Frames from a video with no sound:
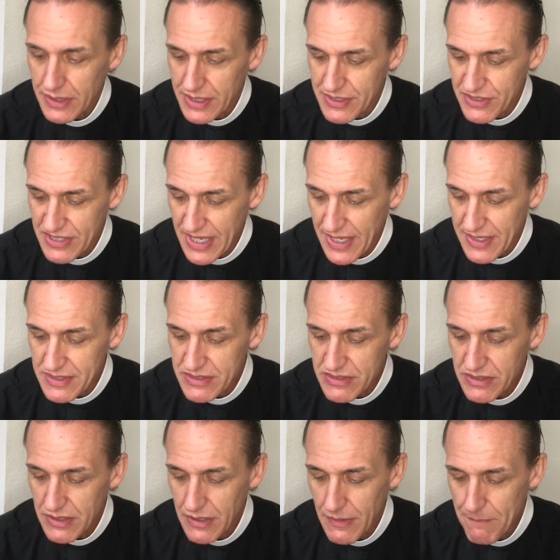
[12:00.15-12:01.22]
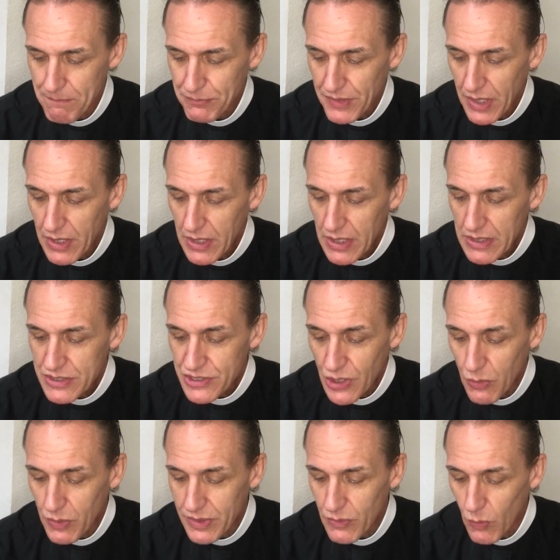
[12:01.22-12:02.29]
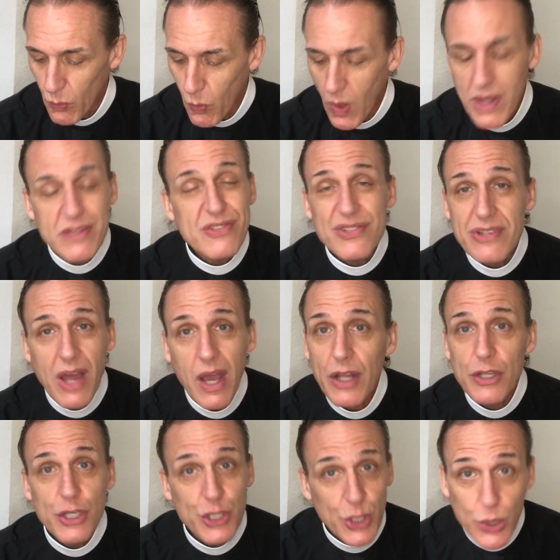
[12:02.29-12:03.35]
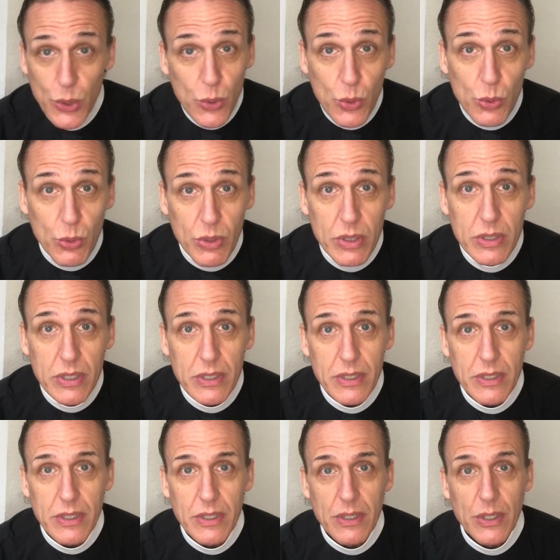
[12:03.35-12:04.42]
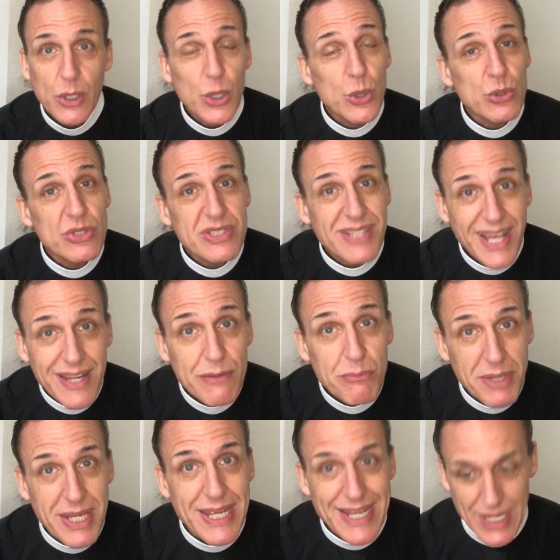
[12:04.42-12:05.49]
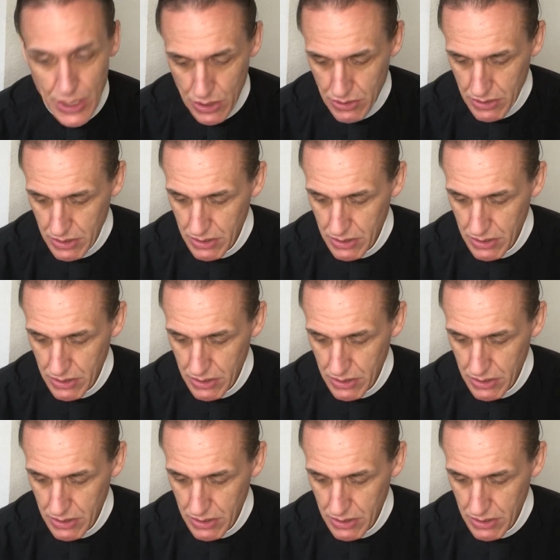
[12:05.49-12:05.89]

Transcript: he says, So it was not you who sent me here